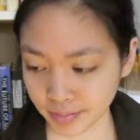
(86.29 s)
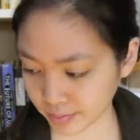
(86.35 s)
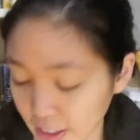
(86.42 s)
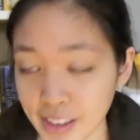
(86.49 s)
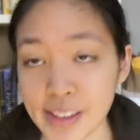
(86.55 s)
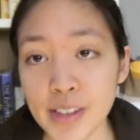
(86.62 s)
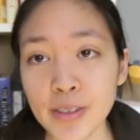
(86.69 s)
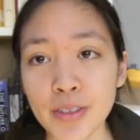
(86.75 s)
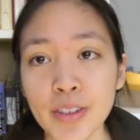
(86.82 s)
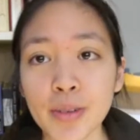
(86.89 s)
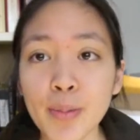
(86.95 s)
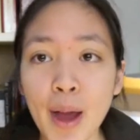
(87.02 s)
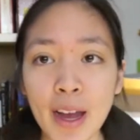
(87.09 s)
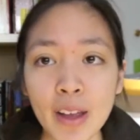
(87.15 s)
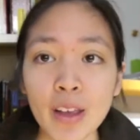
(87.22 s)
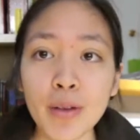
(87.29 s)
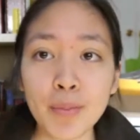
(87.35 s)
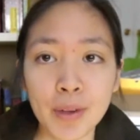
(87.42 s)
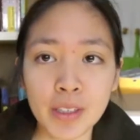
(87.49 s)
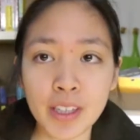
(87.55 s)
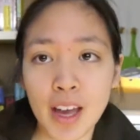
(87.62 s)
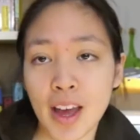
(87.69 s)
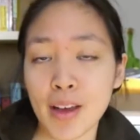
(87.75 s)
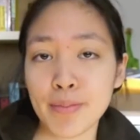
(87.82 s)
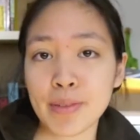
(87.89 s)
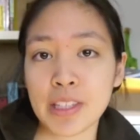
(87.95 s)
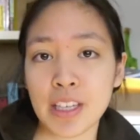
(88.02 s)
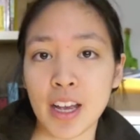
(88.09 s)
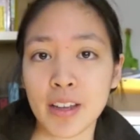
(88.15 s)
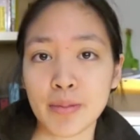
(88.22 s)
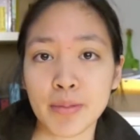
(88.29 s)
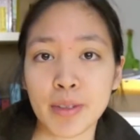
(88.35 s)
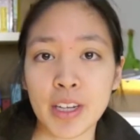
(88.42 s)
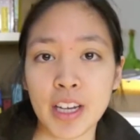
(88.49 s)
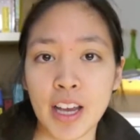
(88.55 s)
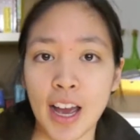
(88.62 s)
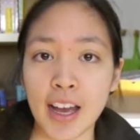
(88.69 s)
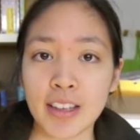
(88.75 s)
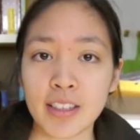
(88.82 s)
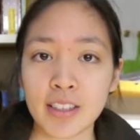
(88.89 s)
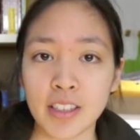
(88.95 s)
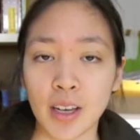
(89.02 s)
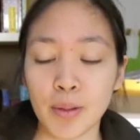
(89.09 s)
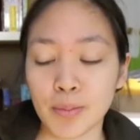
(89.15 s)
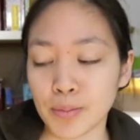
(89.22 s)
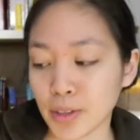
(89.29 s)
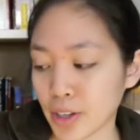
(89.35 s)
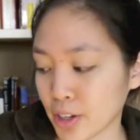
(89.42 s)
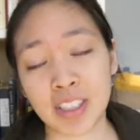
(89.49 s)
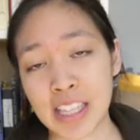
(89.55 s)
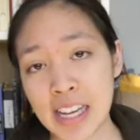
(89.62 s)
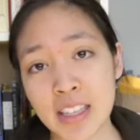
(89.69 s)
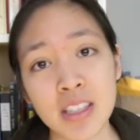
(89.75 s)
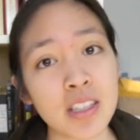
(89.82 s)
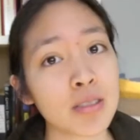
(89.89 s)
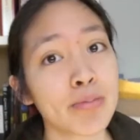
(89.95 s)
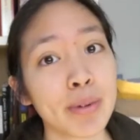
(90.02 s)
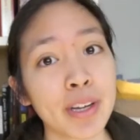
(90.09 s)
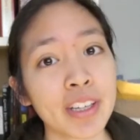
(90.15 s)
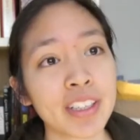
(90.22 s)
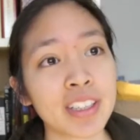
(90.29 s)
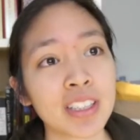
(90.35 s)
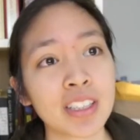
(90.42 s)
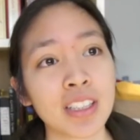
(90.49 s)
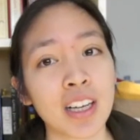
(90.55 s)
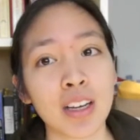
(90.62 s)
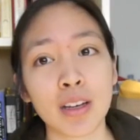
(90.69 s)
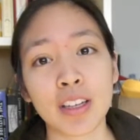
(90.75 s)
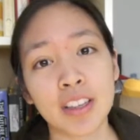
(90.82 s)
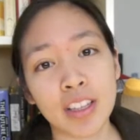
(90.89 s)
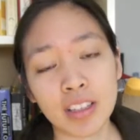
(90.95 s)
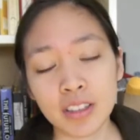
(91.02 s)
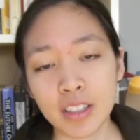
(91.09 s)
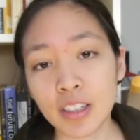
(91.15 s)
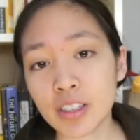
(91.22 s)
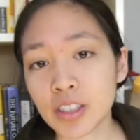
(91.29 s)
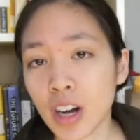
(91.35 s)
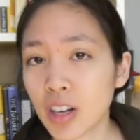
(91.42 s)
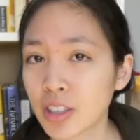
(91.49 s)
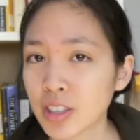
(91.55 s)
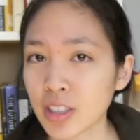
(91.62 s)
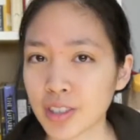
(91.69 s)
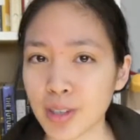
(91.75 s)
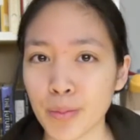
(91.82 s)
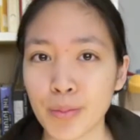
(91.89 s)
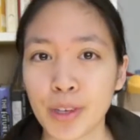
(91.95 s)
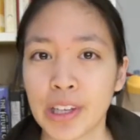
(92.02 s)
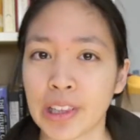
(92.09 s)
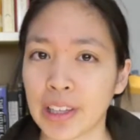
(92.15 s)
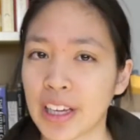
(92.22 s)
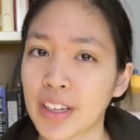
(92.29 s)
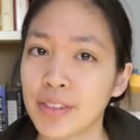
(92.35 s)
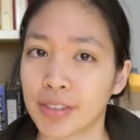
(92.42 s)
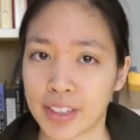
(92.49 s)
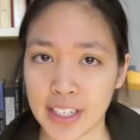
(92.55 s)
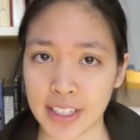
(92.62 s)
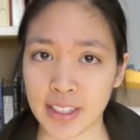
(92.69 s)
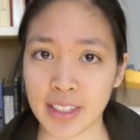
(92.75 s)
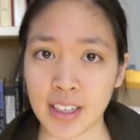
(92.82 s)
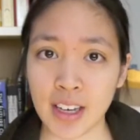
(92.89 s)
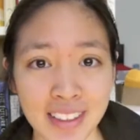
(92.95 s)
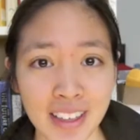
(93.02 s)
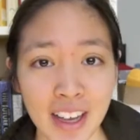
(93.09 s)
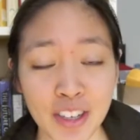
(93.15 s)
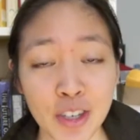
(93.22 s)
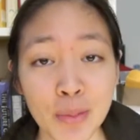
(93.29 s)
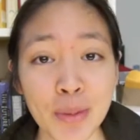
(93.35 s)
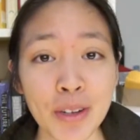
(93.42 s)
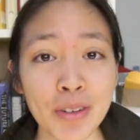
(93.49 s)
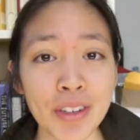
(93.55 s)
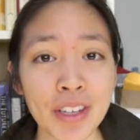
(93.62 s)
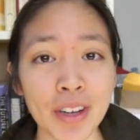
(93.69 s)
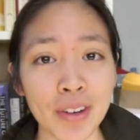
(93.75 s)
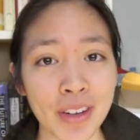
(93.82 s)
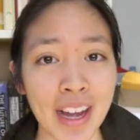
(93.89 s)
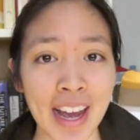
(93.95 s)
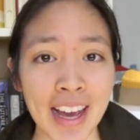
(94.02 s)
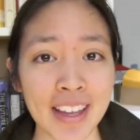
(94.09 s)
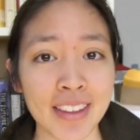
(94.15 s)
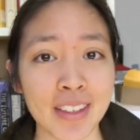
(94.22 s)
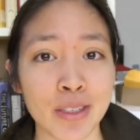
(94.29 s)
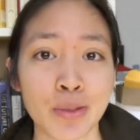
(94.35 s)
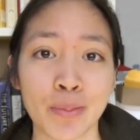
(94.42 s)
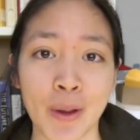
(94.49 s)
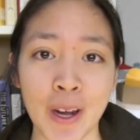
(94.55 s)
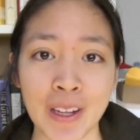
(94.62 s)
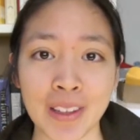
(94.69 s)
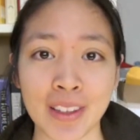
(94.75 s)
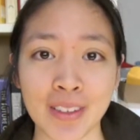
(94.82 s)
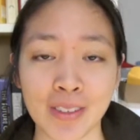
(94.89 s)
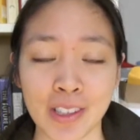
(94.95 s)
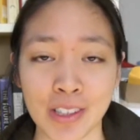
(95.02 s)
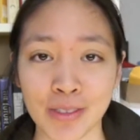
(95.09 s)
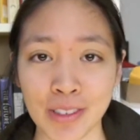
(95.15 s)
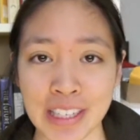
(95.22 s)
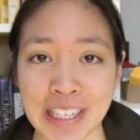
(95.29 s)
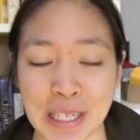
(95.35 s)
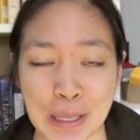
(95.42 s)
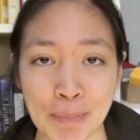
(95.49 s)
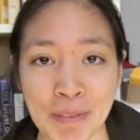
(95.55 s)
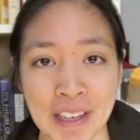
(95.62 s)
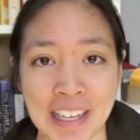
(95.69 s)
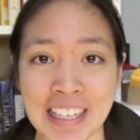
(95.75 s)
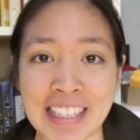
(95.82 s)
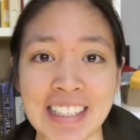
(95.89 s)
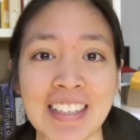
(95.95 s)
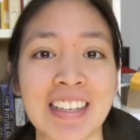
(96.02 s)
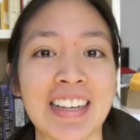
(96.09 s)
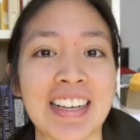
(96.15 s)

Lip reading: And so the pile of books I have beside me has some dense books, and then there's also some really light reads. I should be really okay this month with reading, but